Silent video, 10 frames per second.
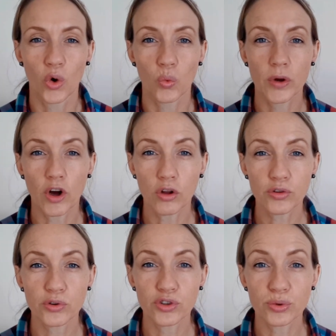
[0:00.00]
We
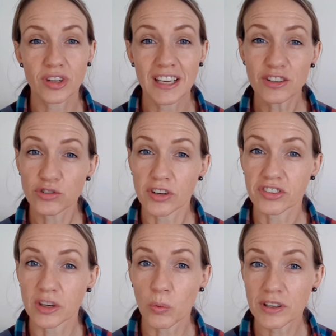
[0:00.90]
also use
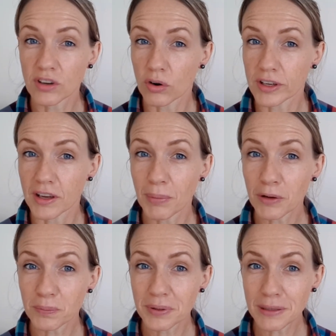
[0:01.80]
interesting when talking
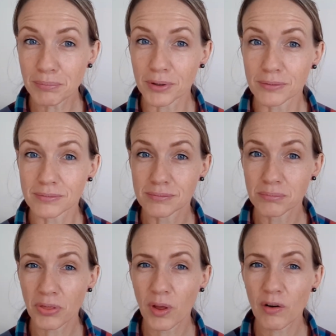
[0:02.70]
about people,
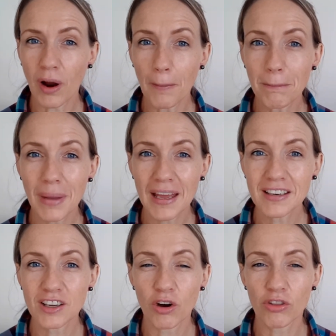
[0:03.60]
but there are
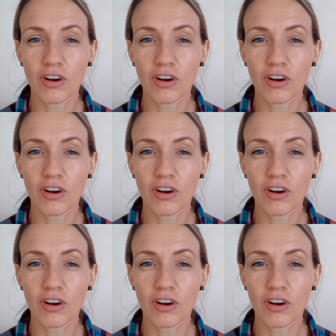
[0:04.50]
many other